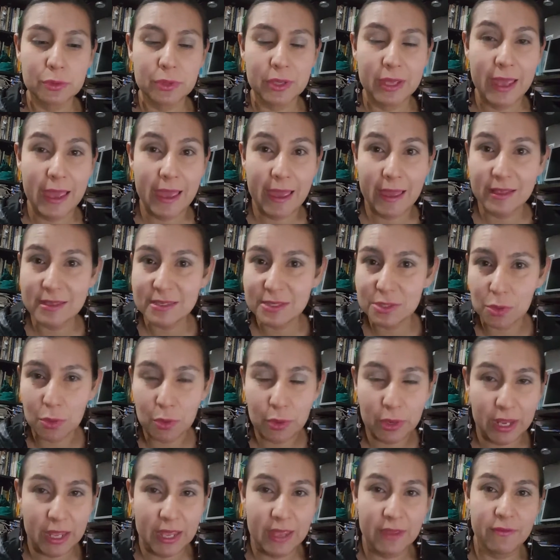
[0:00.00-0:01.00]
guess
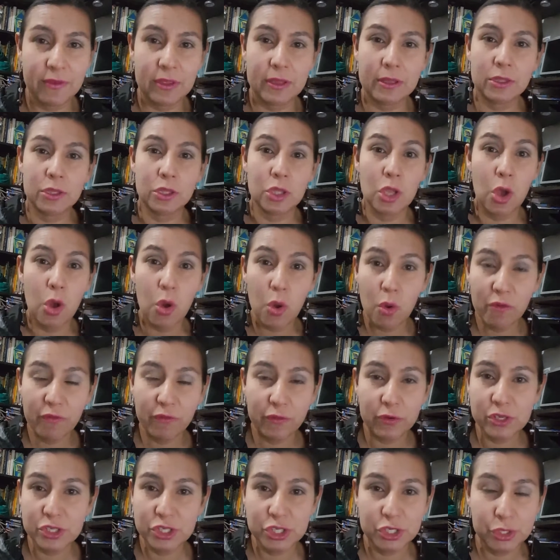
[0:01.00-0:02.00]
or even know
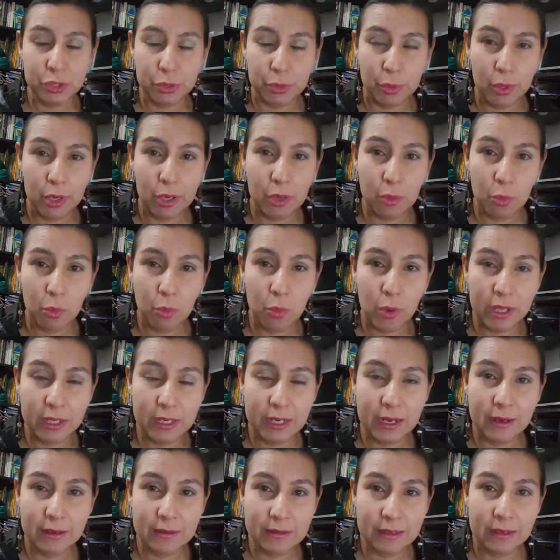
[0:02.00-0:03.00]
for sure
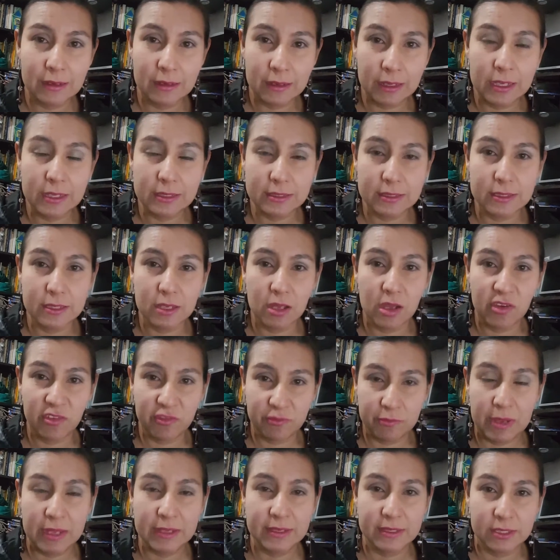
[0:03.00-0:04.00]
what are the needs
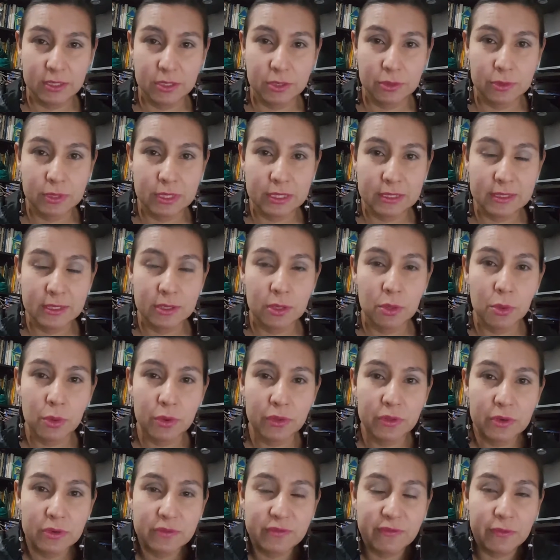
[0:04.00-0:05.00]
of my students in
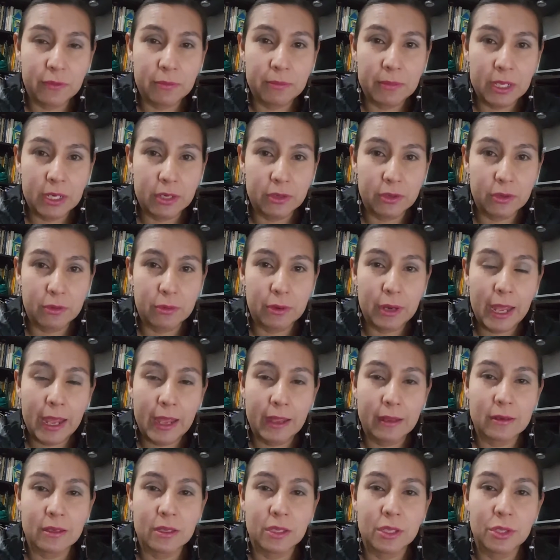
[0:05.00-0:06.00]
order for me to
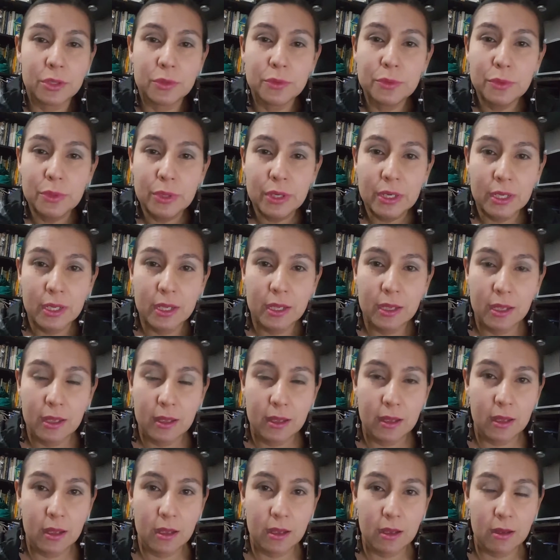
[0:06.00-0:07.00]
create new
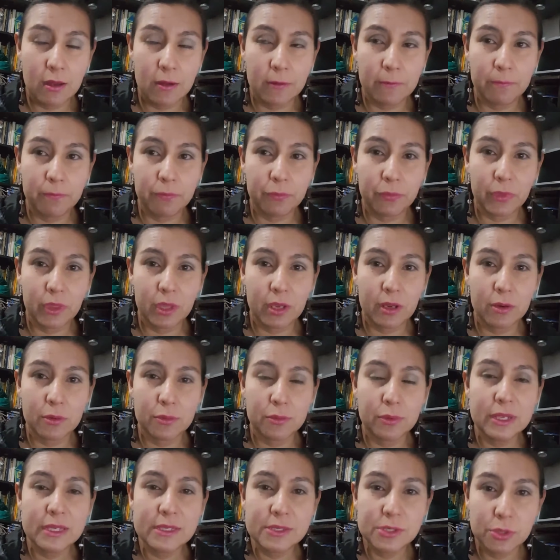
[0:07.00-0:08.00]

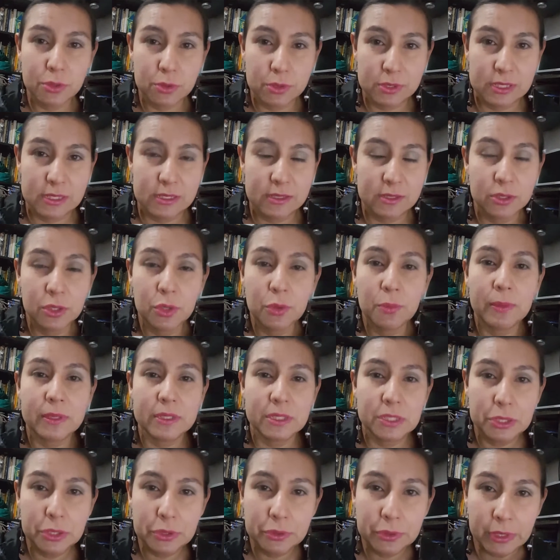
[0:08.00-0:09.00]
resources, new
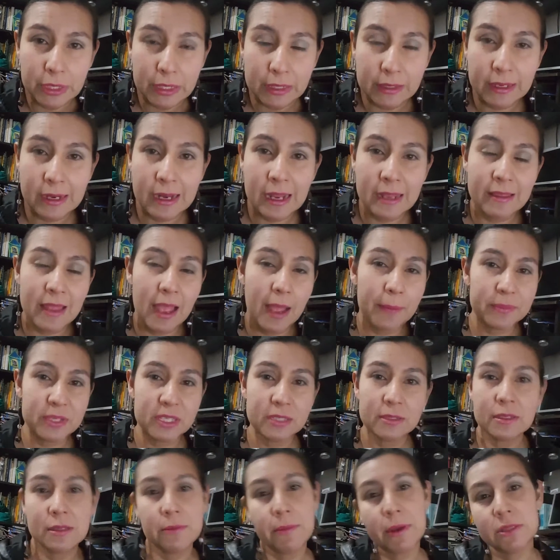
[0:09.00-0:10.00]
material, and
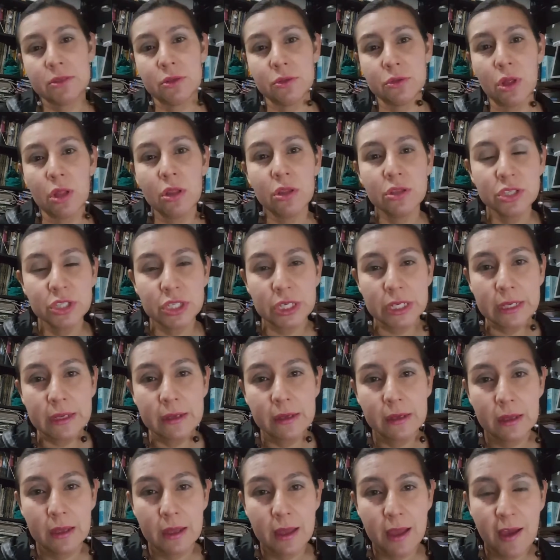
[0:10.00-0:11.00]
adapting the methodology
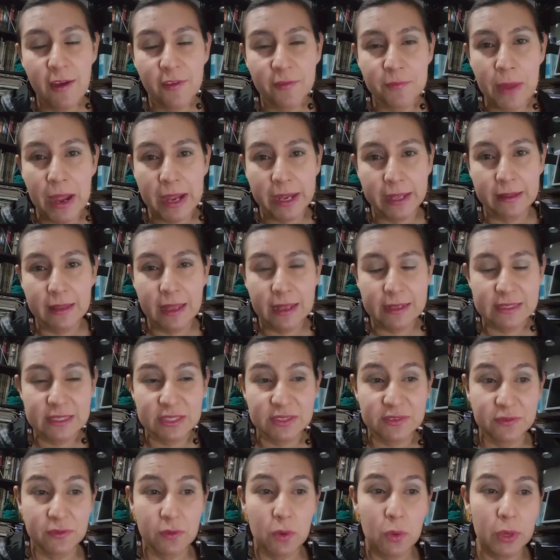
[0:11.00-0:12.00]
of my
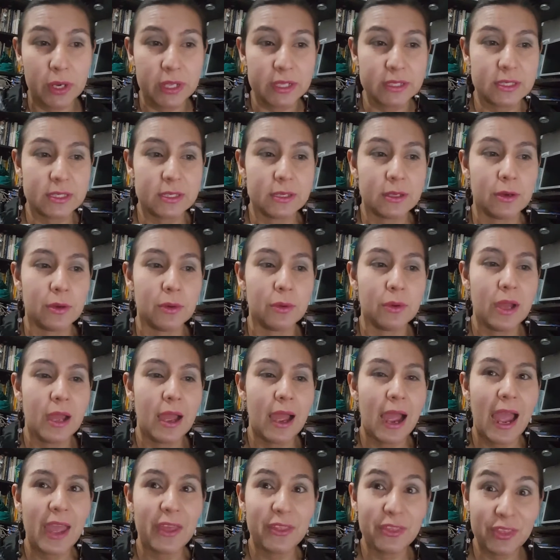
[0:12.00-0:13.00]
classes for it. So
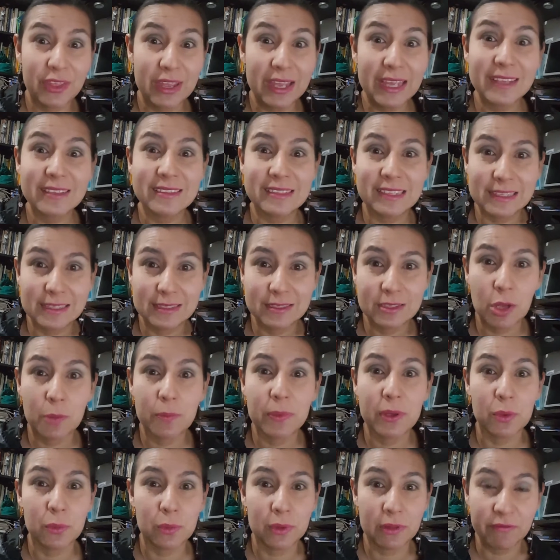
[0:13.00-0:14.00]
I think this
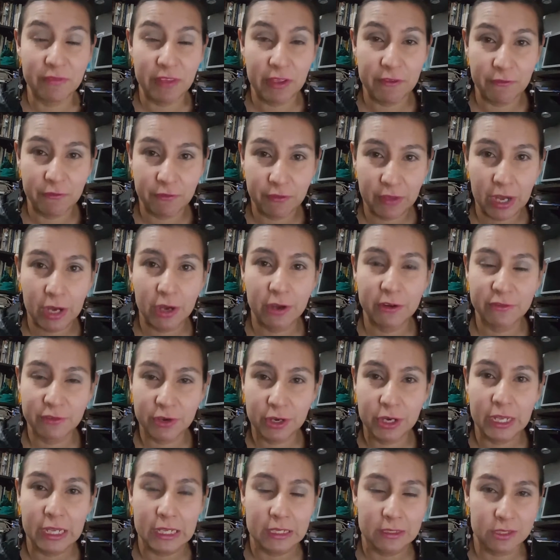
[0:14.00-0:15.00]
topic will be very,
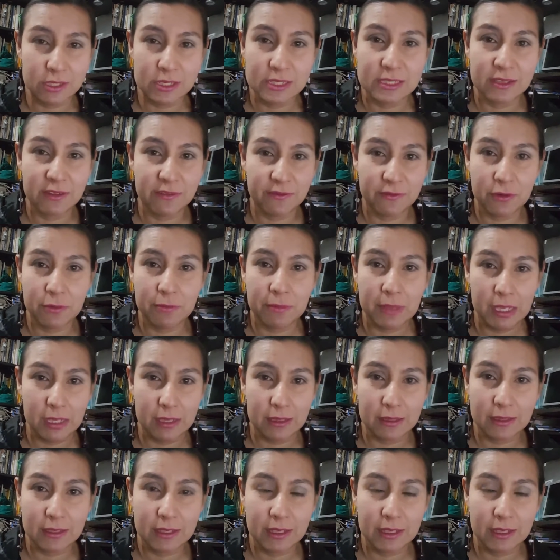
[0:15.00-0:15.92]
very interesting for me